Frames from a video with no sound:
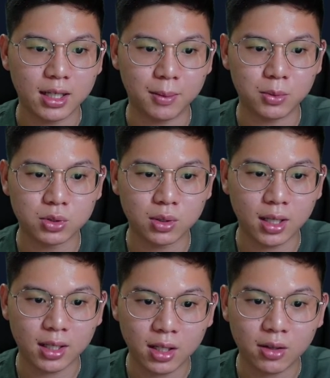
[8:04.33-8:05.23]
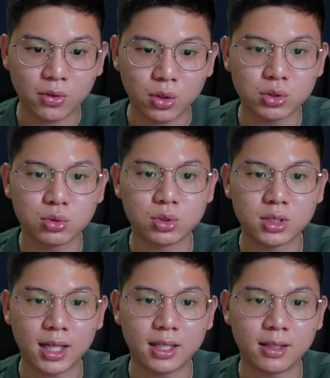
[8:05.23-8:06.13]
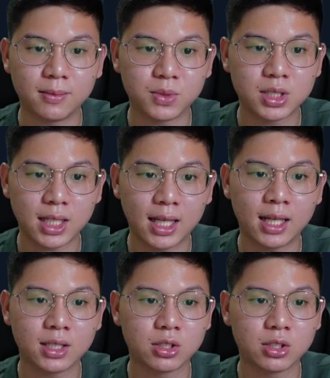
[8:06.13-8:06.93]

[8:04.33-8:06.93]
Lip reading: I'm also likely, of course, to start Salah.